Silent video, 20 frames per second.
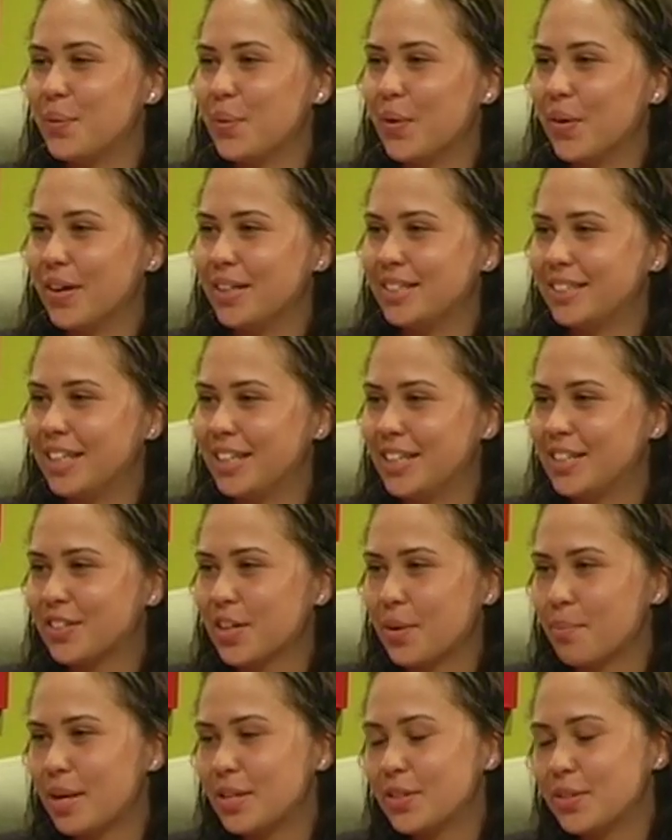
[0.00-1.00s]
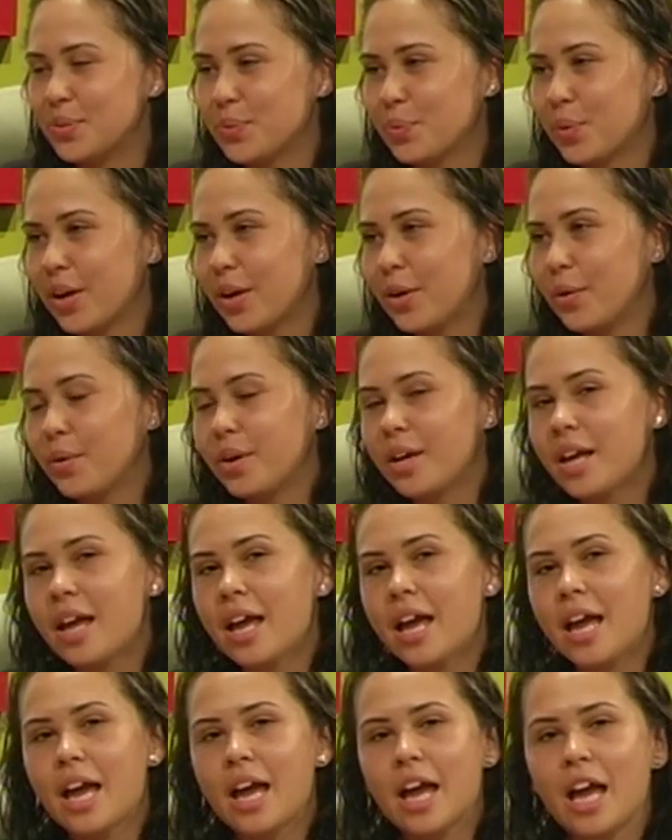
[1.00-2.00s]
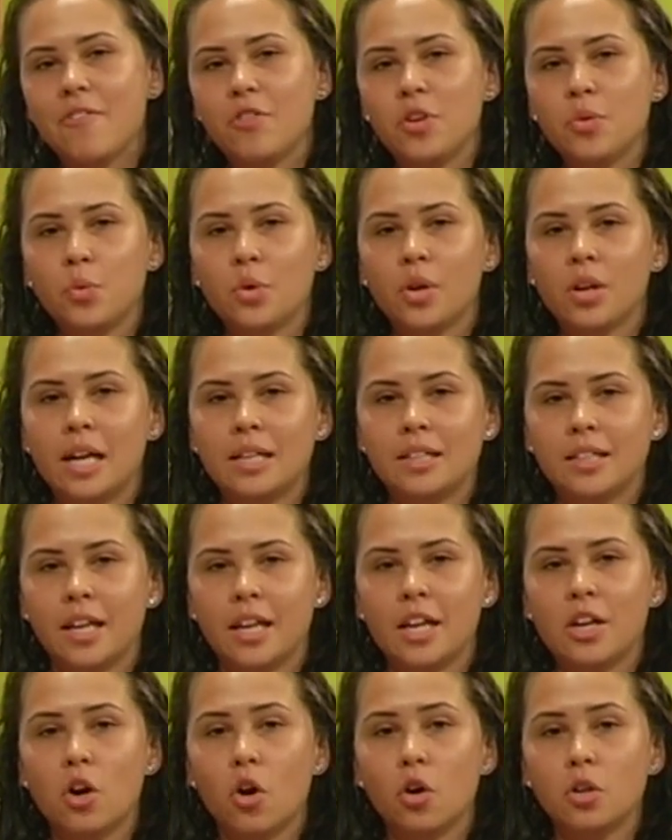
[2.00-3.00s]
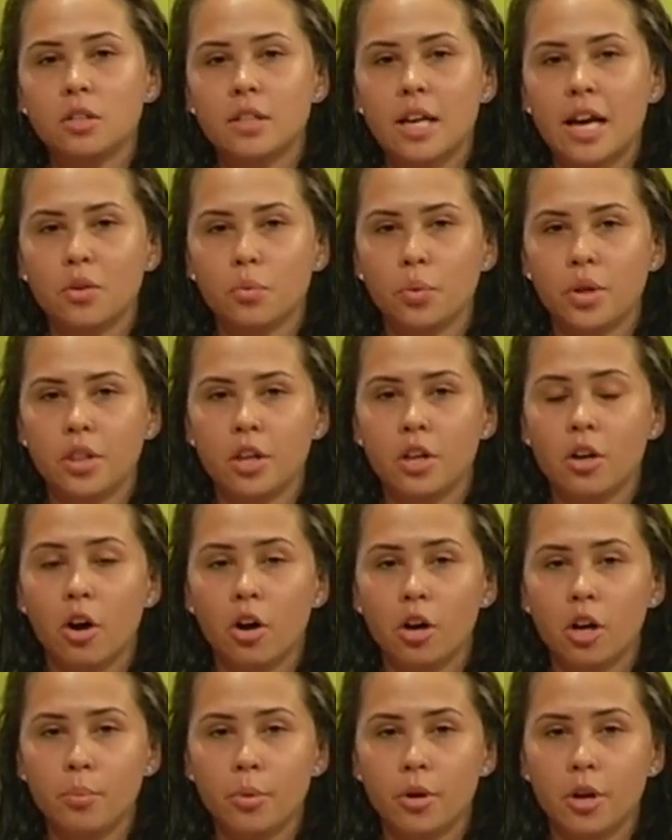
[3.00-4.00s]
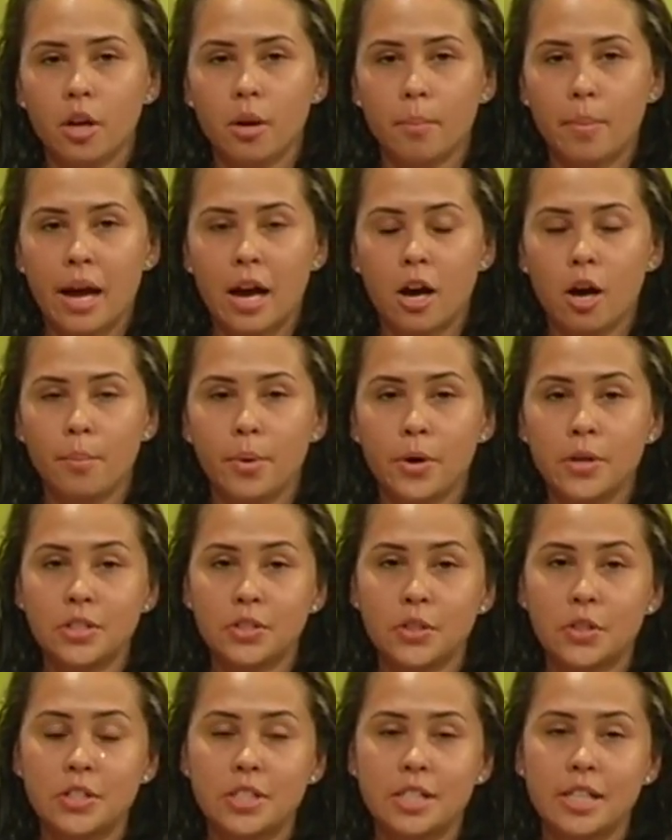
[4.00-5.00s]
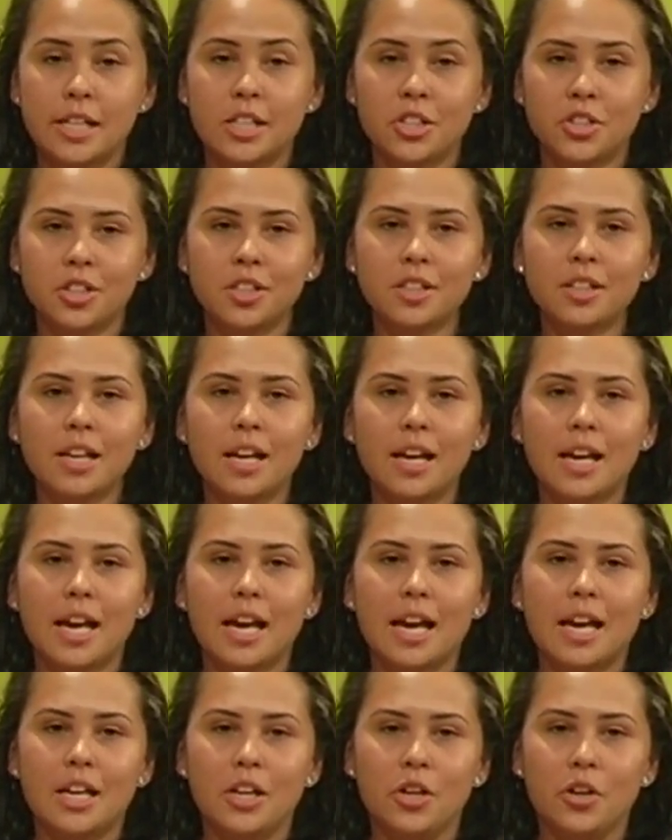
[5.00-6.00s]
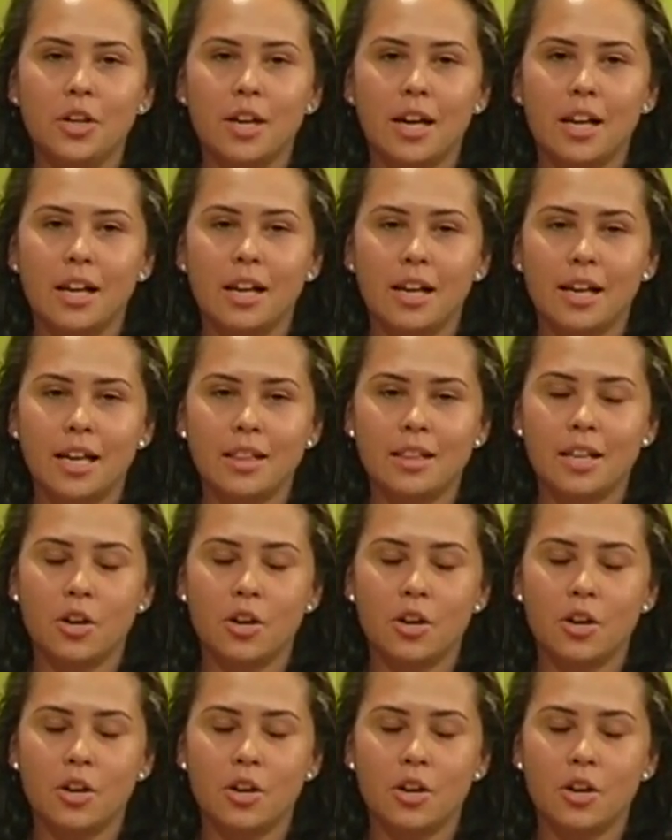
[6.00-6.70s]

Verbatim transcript: worries. Thank you so much as well. If you would like to get in contact with the Cockburn Power Boats Association, you can get their